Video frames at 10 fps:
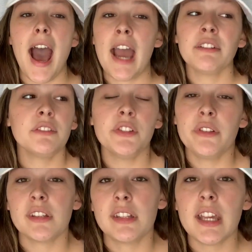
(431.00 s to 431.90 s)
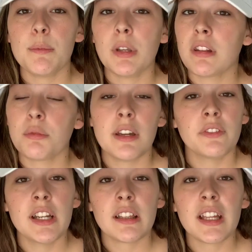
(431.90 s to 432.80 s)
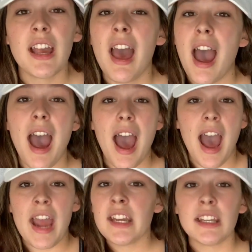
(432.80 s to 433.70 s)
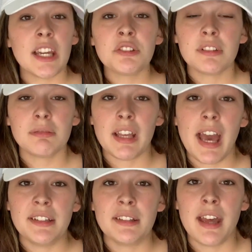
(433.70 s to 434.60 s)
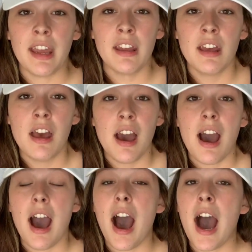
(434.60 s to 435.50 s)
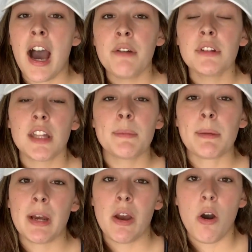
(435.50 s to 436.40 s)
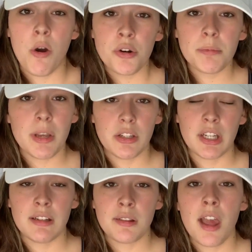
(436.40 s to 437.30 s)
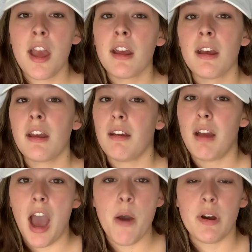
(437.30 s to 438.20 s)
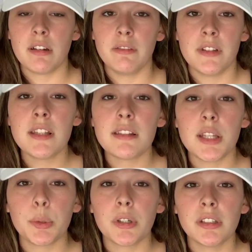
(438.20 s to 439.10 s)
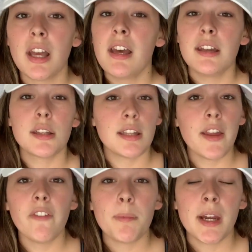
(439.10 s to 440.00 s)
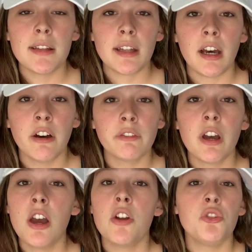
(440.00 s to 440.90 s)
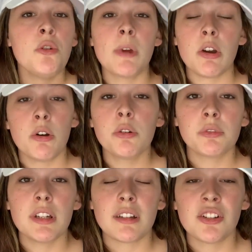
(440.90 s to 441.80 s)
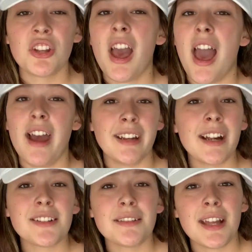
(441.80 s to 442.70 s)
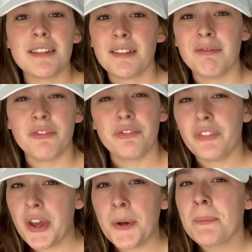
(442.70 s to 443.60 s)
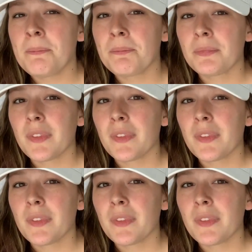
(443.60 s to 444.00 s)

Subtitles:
I refused to see it because, quite frankly, I didn't care what they had to say. I was going to make my own opinions. I wanted to visit SeaWorld, see it for myself, do my own research, and not just let some film